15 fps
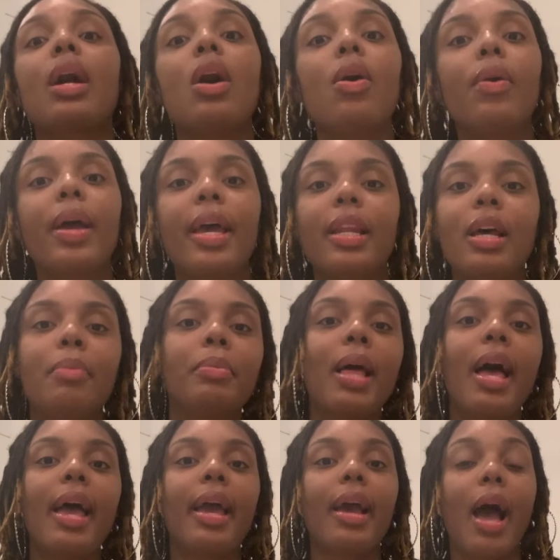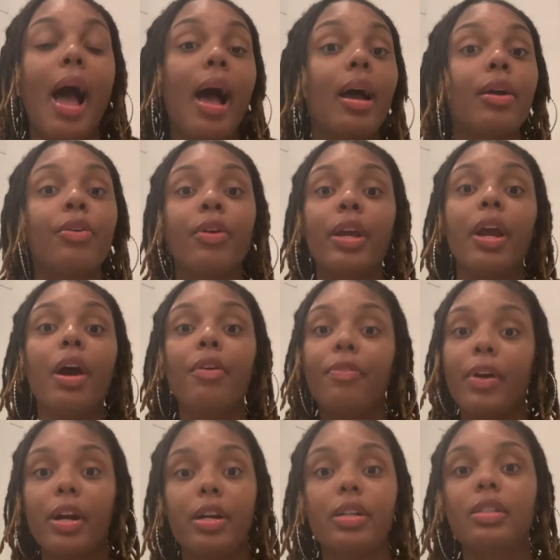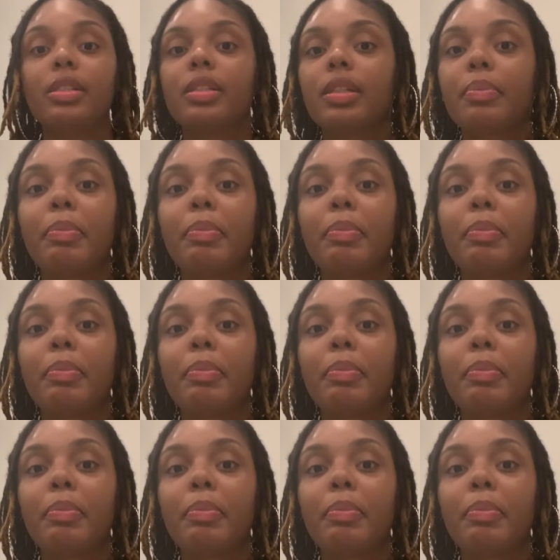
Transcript: go in, I'm like, I greet her first